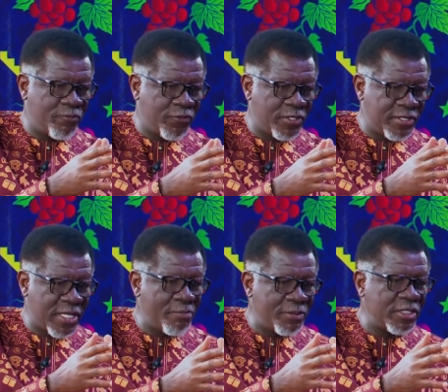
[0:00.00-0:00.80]
for
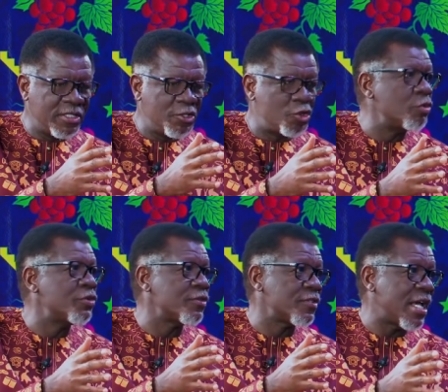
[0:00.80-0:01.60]
example, in the
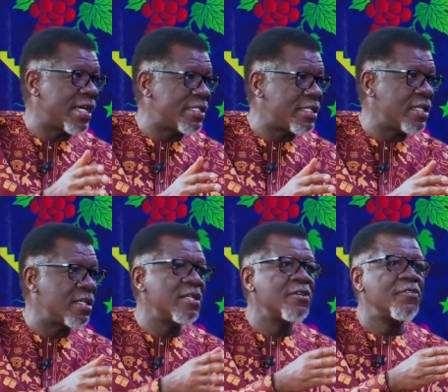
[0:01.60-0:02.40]
Jewish
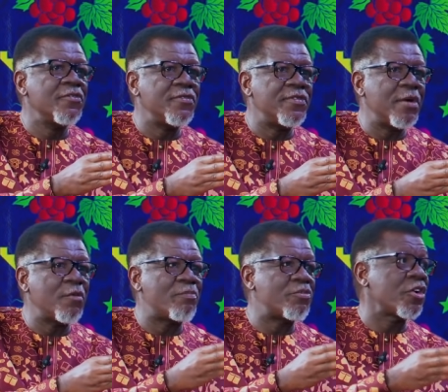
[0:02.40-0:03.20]
society, there
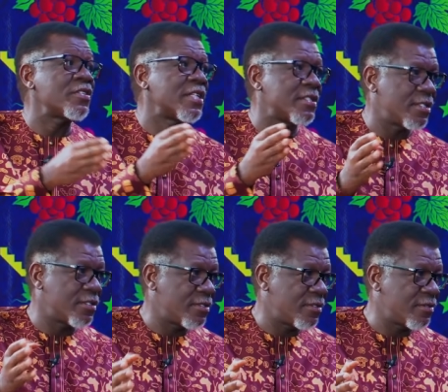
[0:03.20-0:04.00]
were
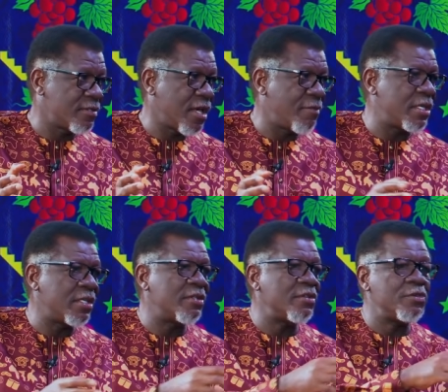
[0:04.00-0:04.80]
processes. I
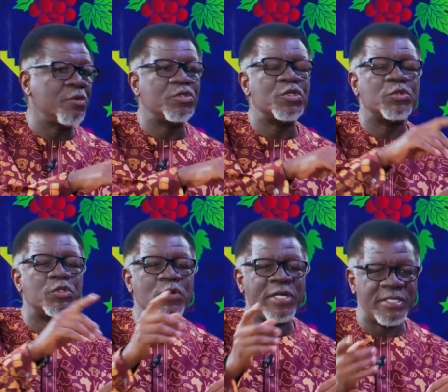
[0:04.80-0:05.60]
mean, you
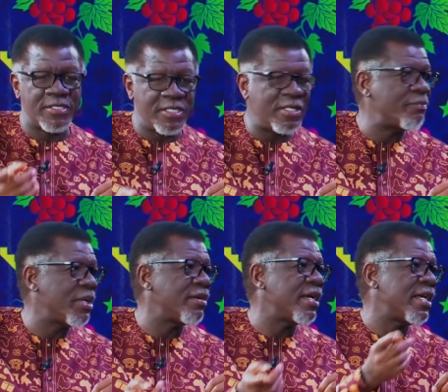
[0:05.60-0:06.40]
would go and see the
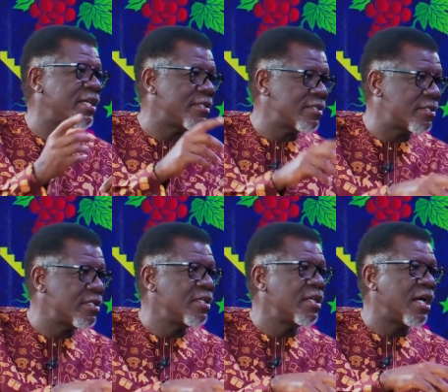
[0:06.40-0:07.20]
parents.
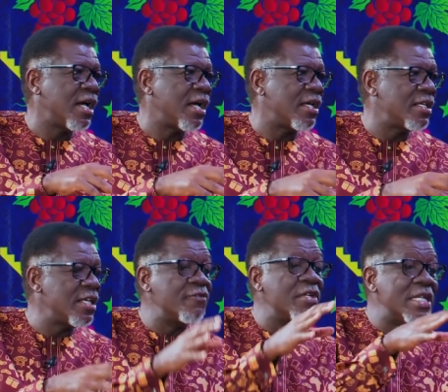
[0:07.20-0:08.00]

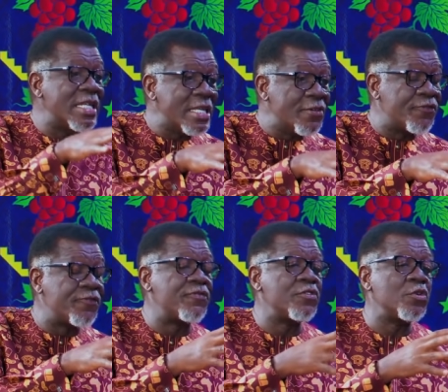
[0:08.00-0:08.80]
Even
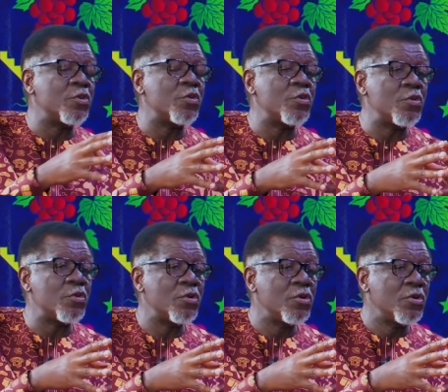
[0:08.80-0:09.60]
if you